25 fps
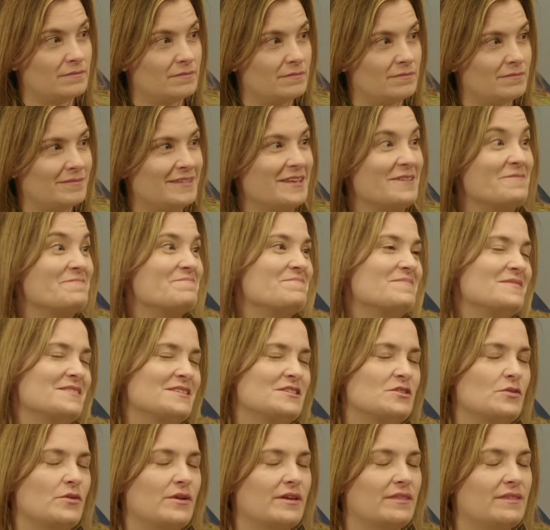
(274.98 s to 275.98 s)
Yep.
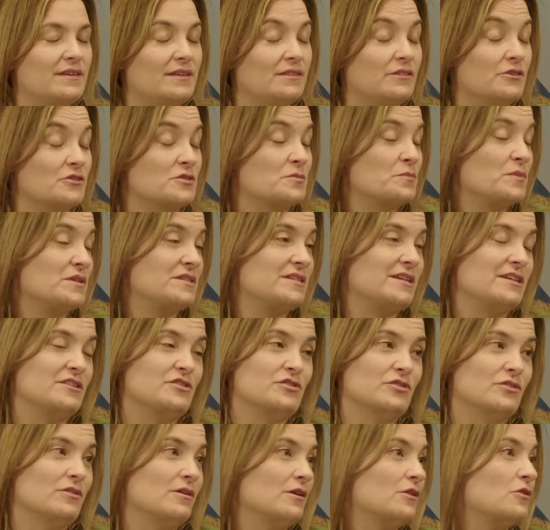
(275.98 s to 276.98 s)
So I think there's
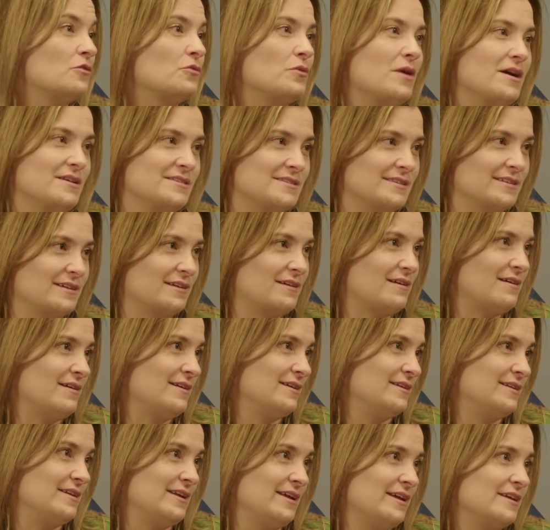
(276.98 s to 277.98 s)
potential across the
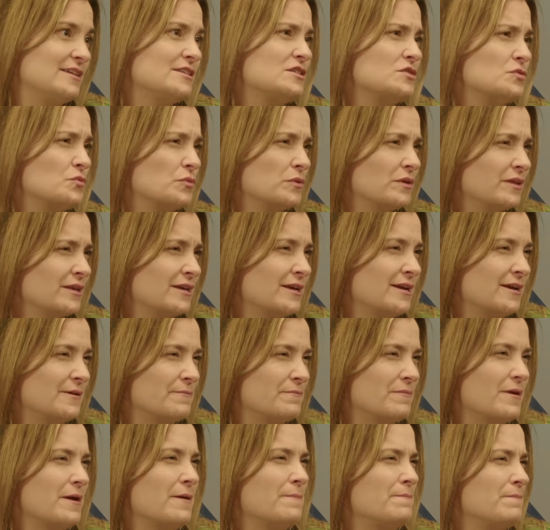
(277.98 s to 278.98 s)
continent. It's really
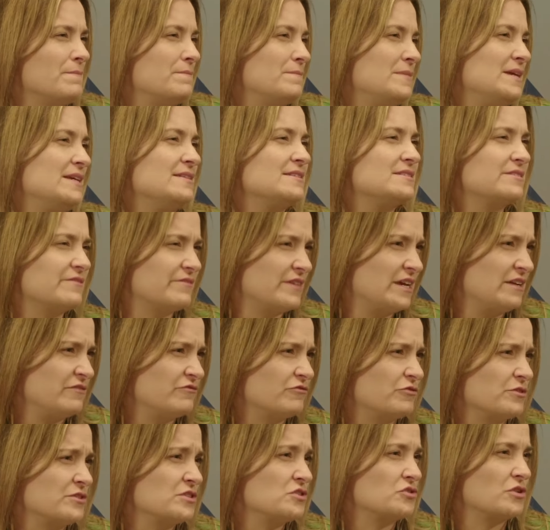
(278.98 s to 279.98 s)
a means of
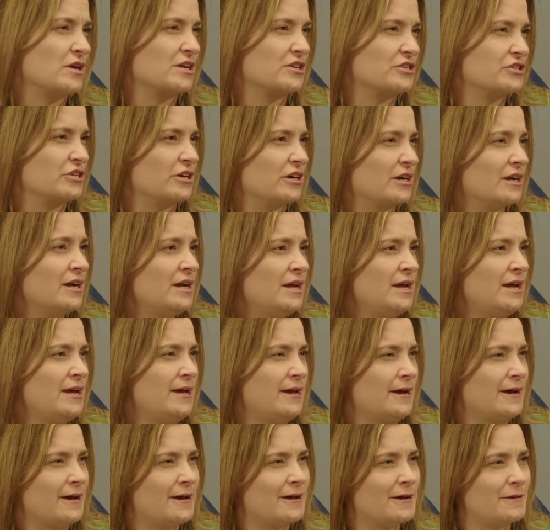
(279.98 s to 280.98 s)
infrastructure.
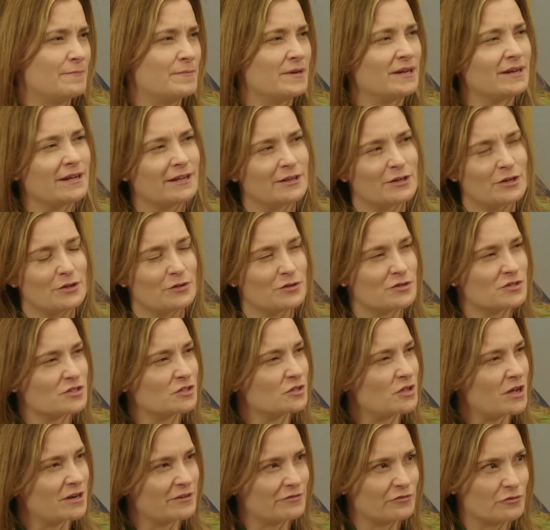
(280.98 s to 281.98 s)
And I know there's a
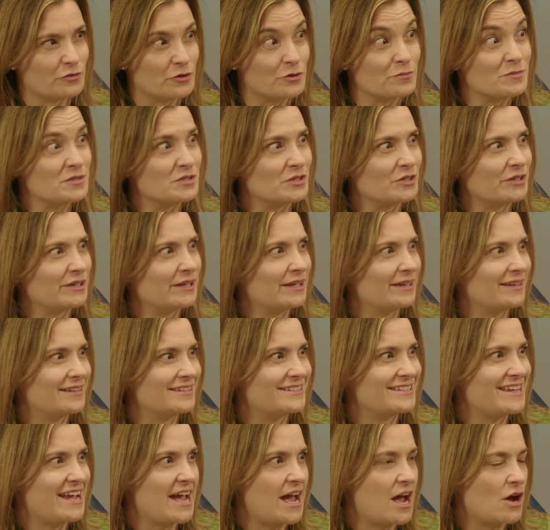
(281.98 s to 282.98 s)
lot of groups looking
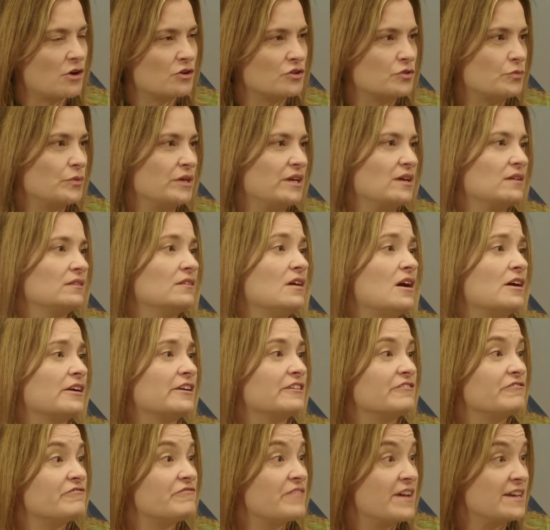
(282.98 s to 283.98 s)
into how do we unlock
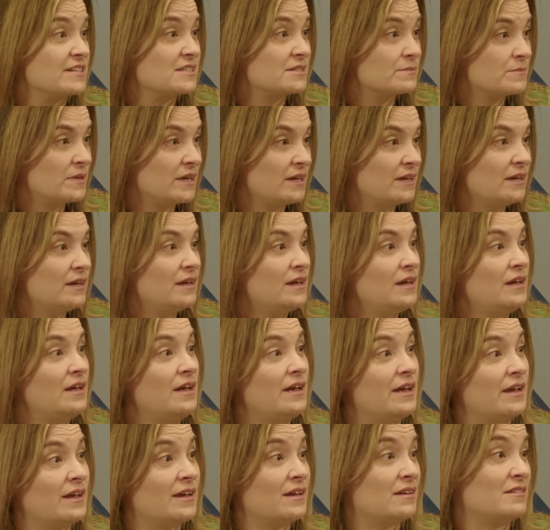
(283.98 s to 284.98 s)
investment
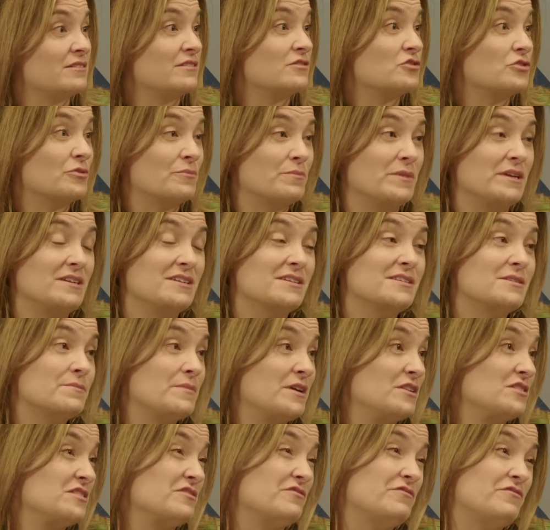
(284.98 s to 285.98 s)
and tremendous
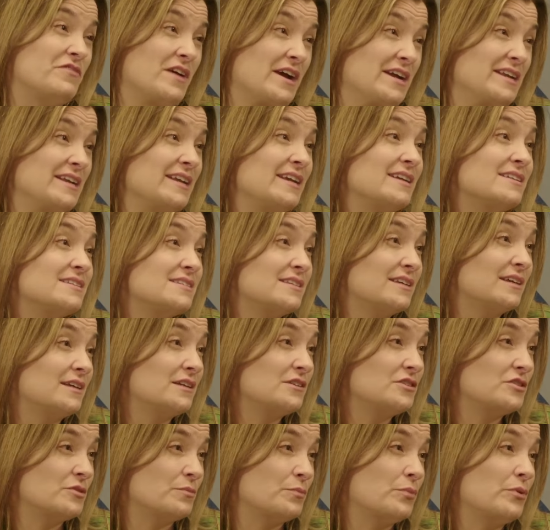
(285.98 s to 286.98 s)
amounts of
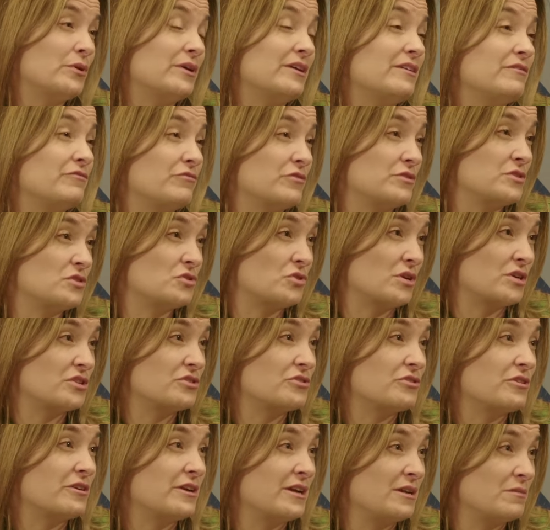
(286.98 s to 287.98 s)
financing to put
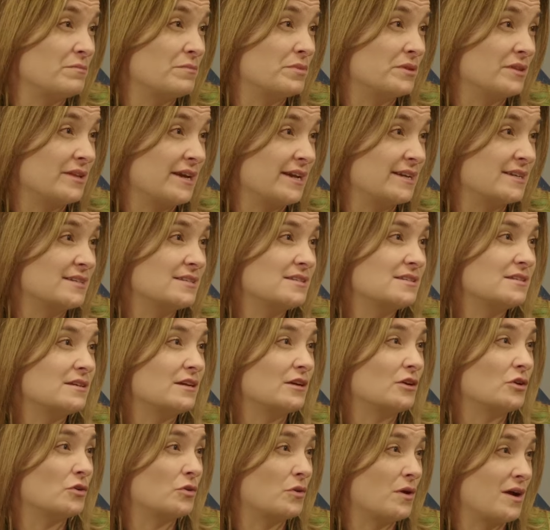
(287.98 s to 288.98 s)
infrastructure in place
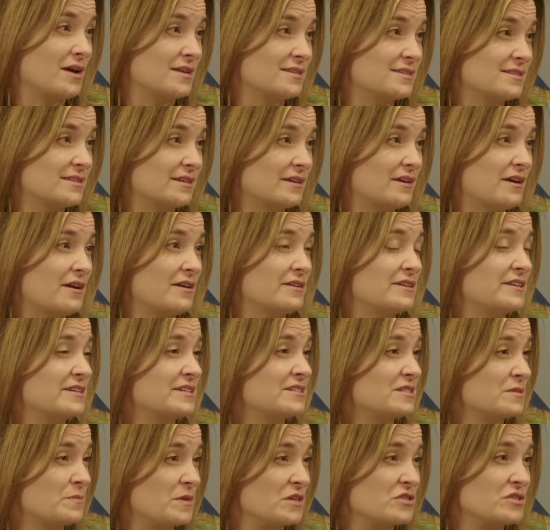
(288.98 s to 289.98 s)
across the continent,
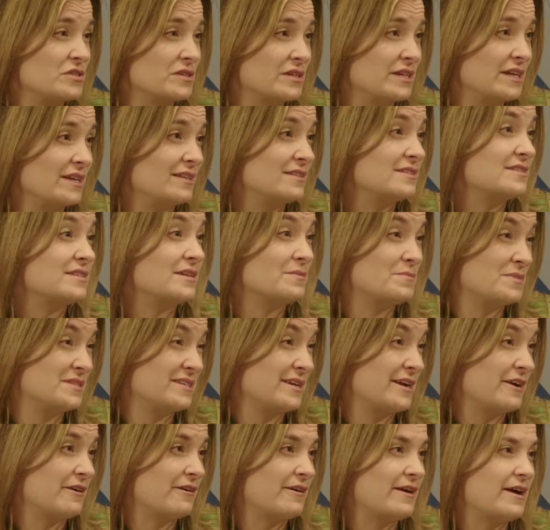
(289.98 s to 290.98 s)
especially in
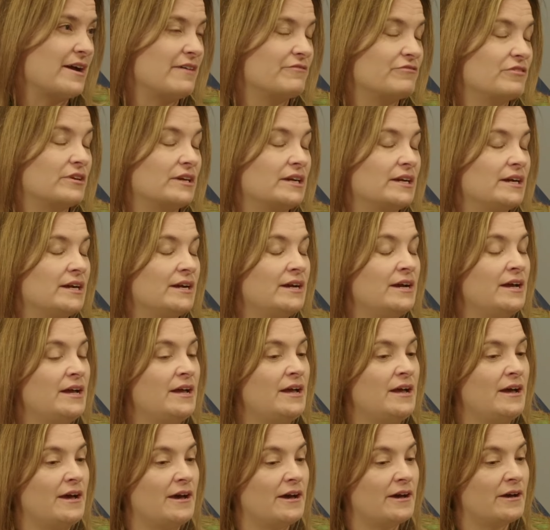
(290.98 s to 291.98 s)
sub-Saharan Africa.
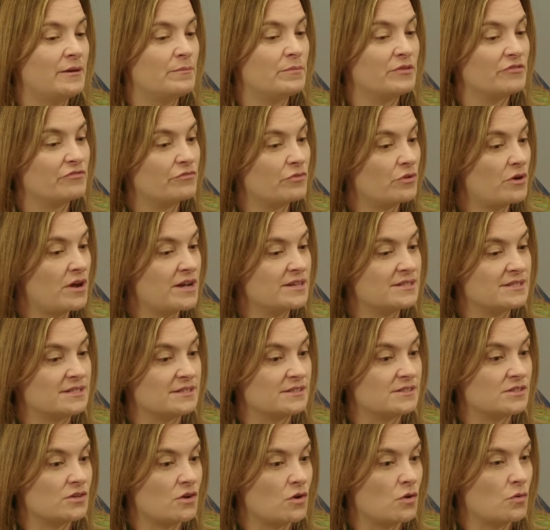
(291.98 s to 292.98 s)
But for us,
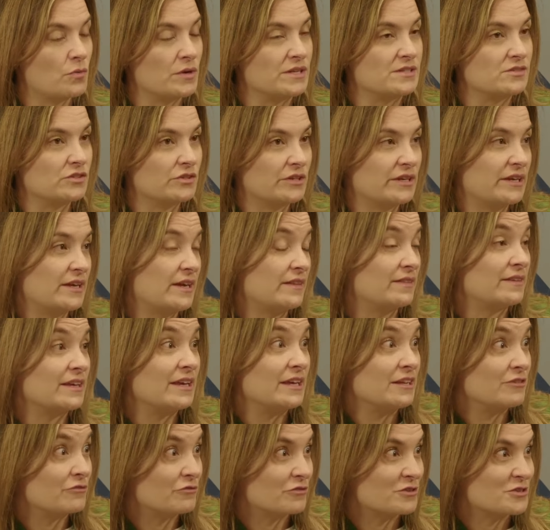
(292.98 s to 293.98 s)
it's always looking at the
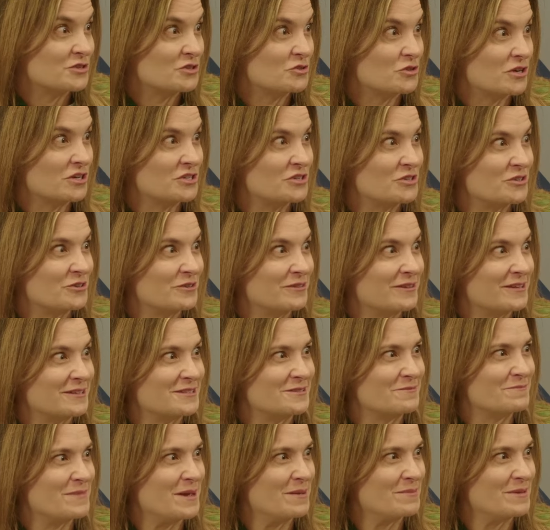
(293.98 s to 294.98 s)
infrastructure
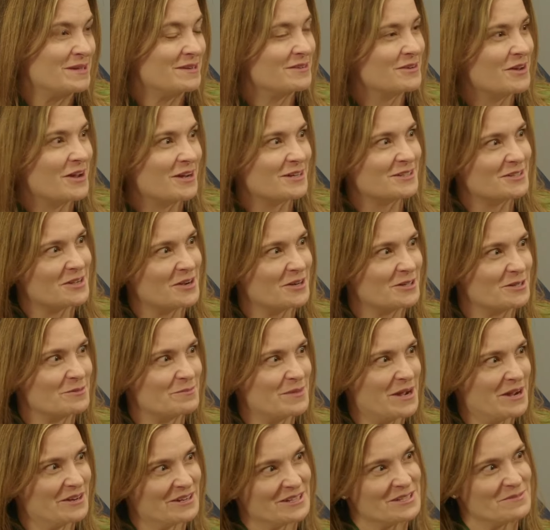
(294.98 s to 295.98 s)
that's maybe not talked
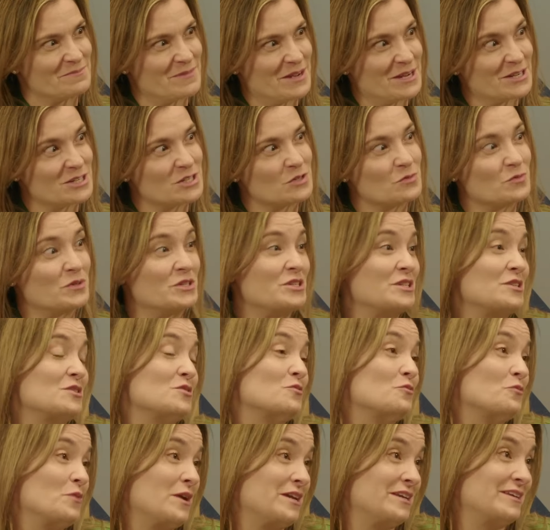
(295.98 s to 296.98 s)
about as much, which
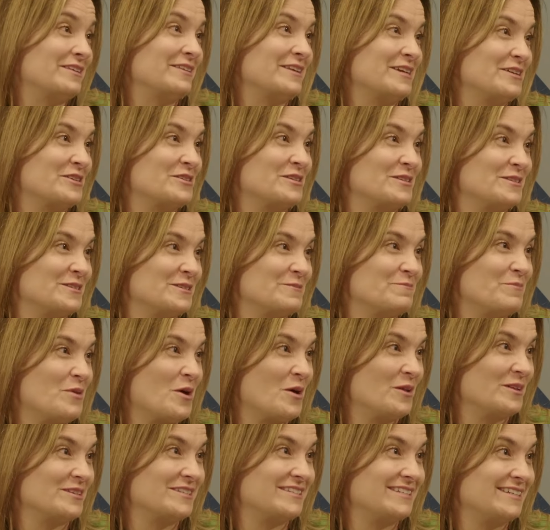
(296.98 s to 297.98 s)
is regulations and
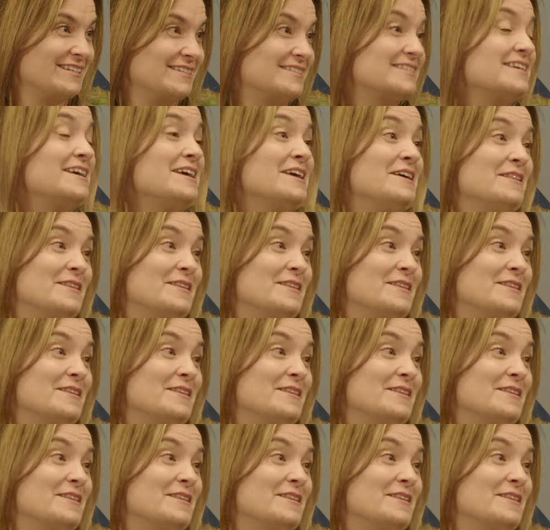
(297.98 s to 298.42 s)
policies.